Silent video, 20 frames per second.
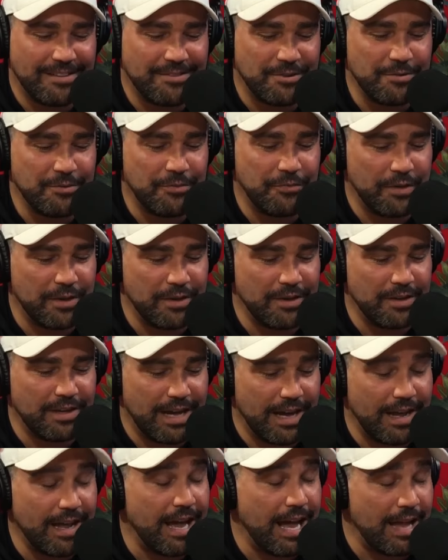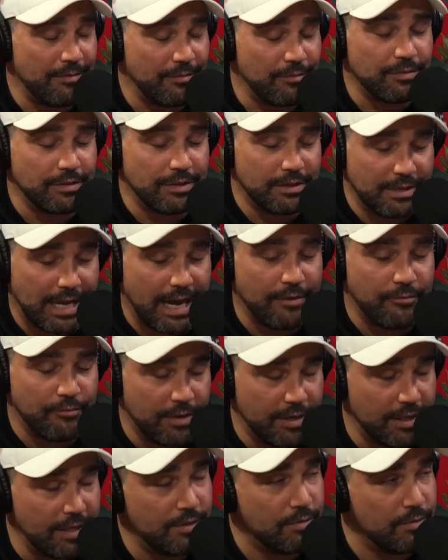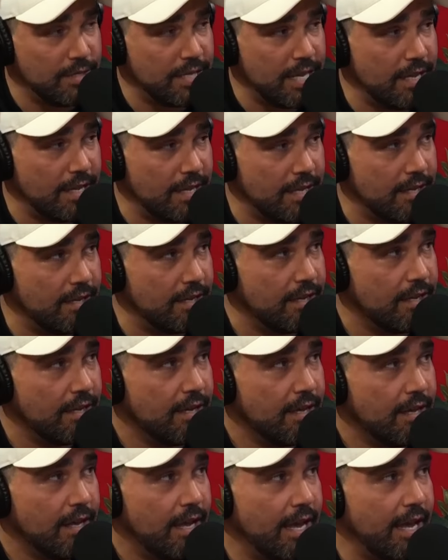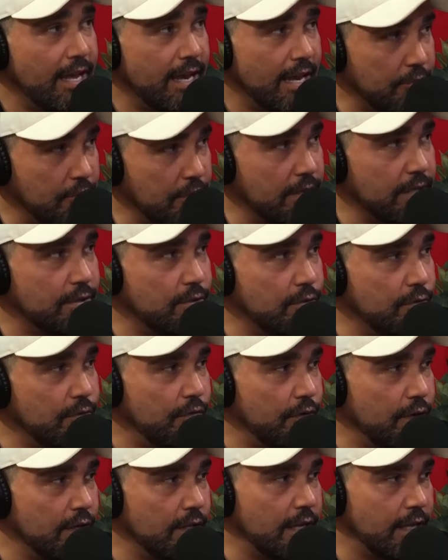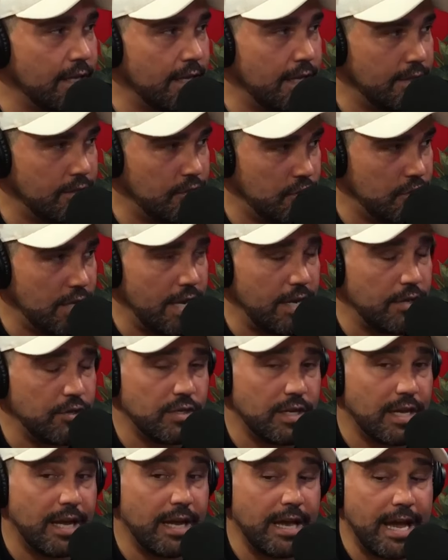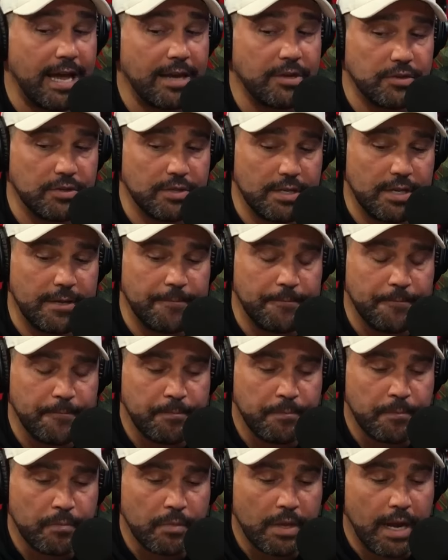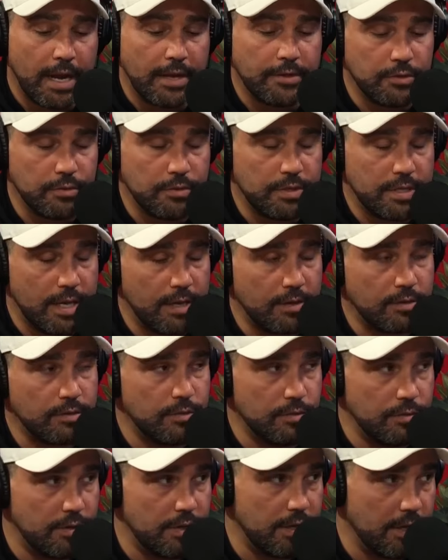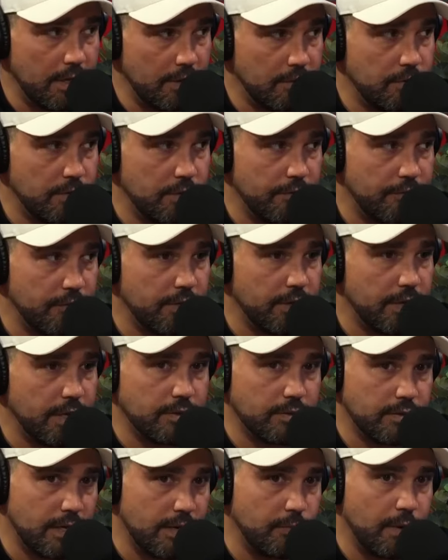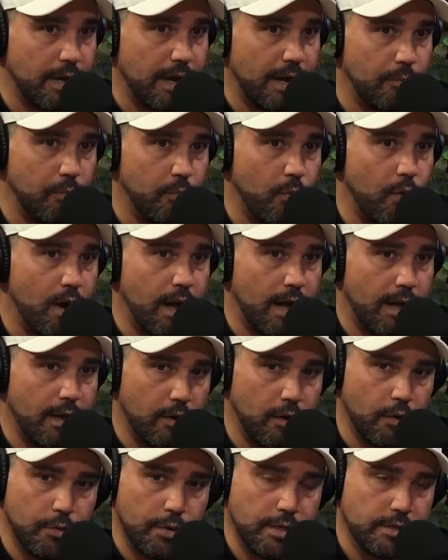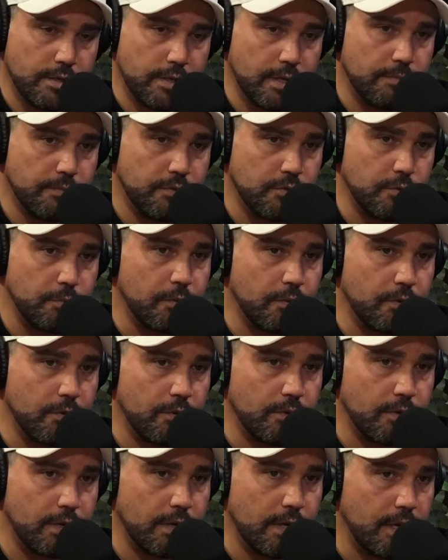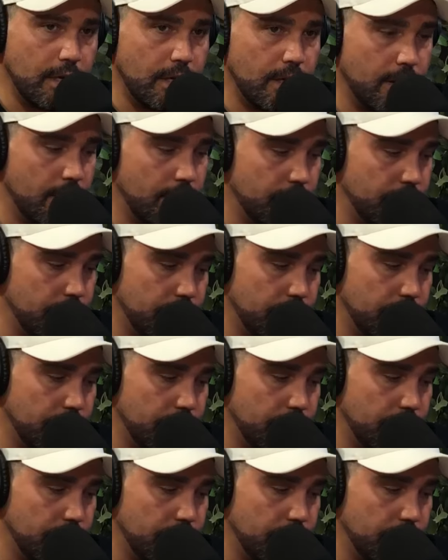do feel I really do take it, and I really do feel like it's changed. I do take two different things. I always am super